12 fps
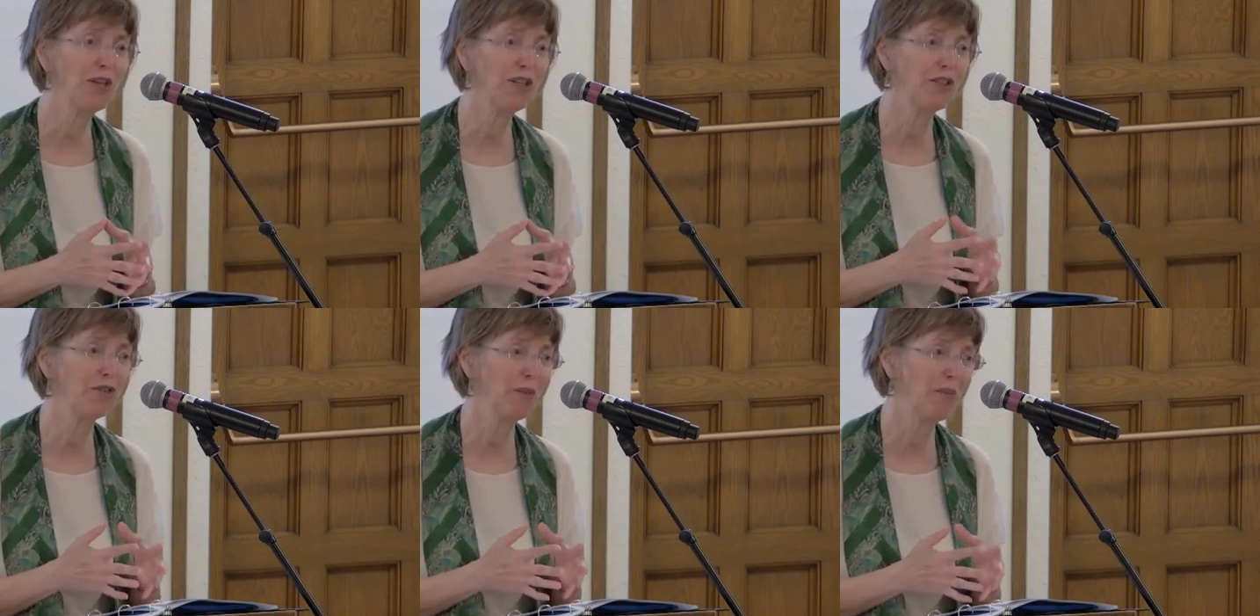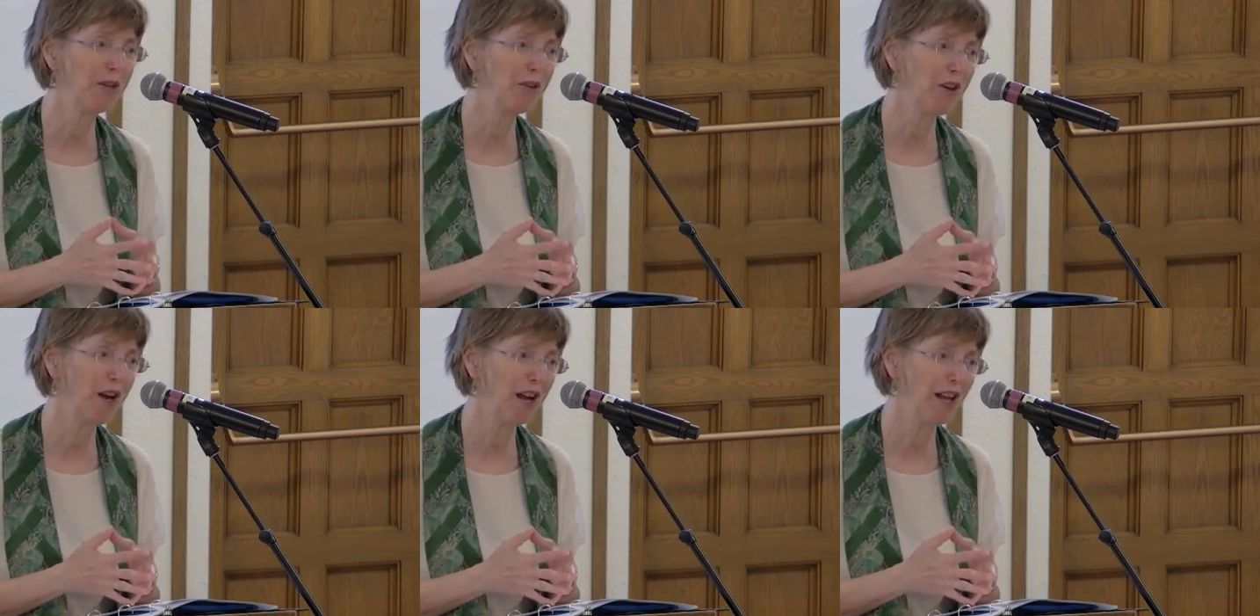words from the
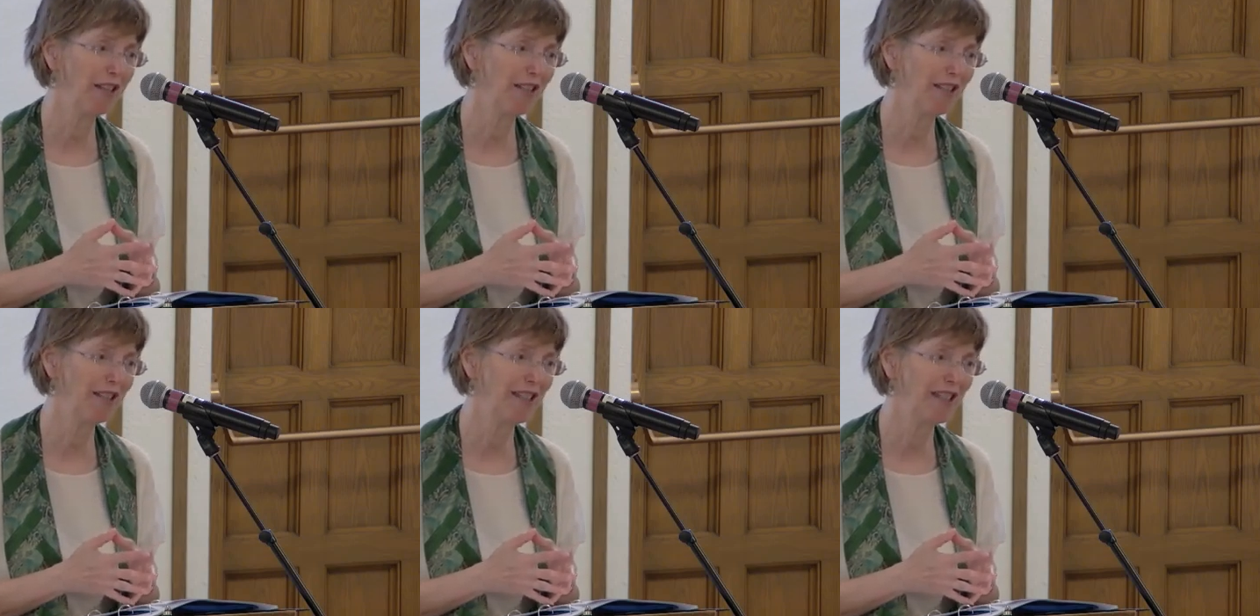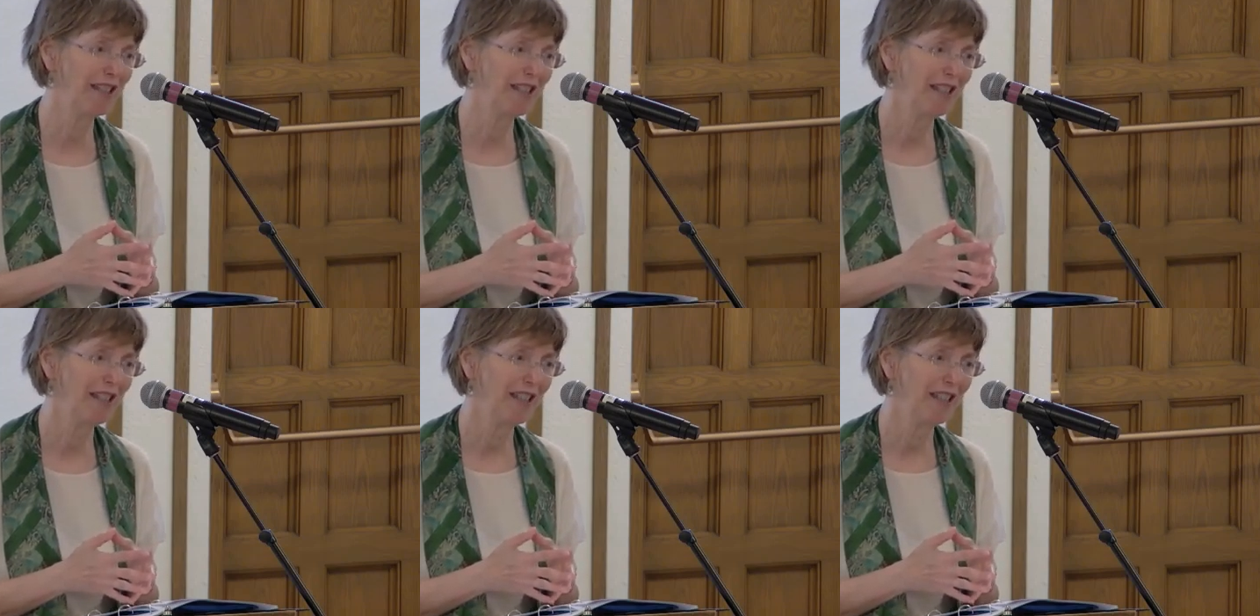cross,
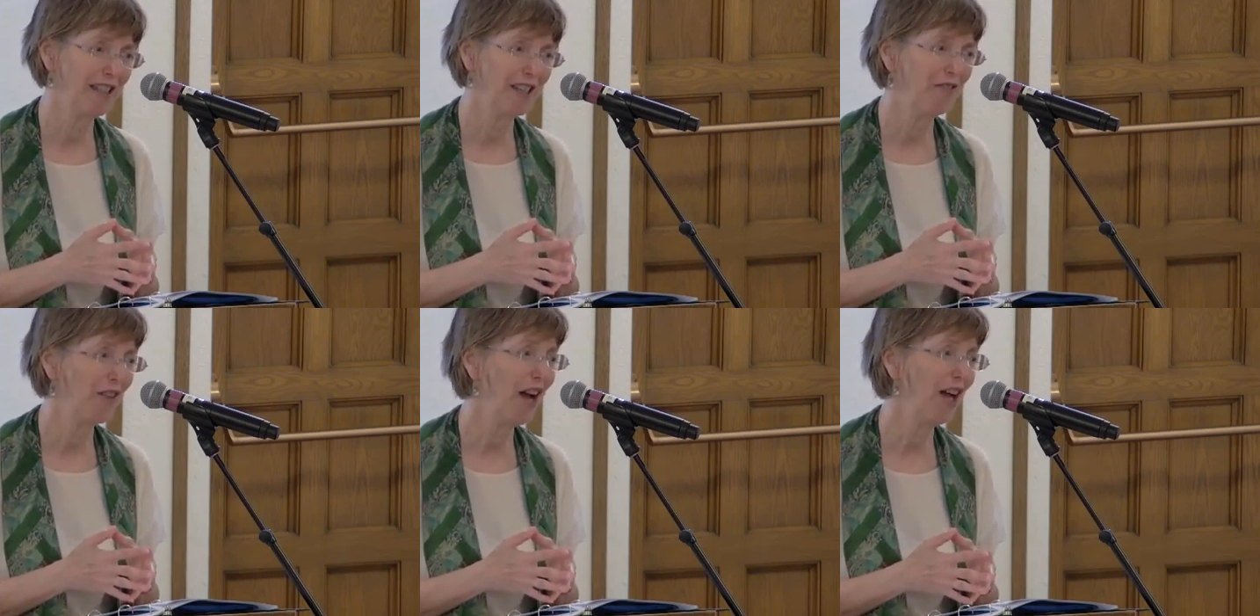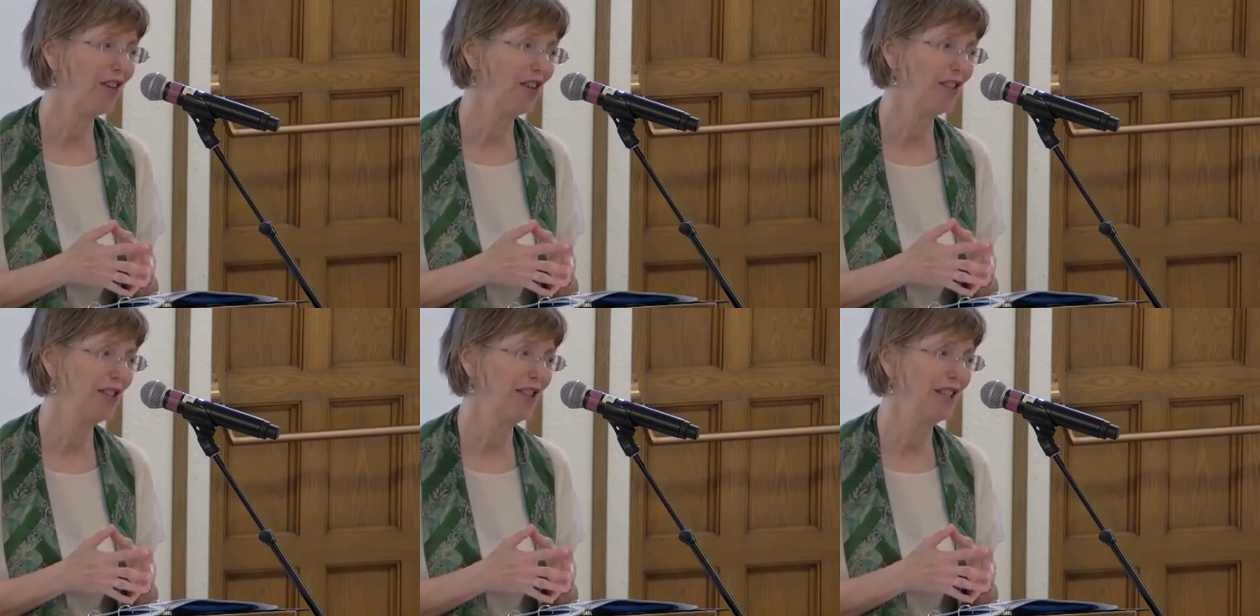
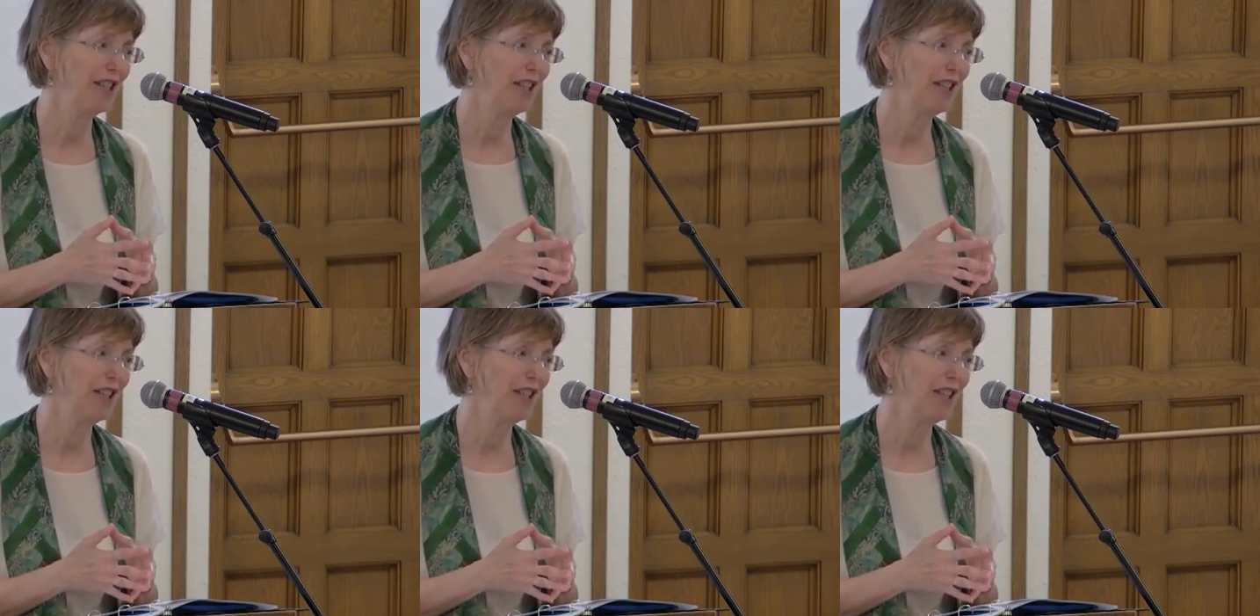"Father,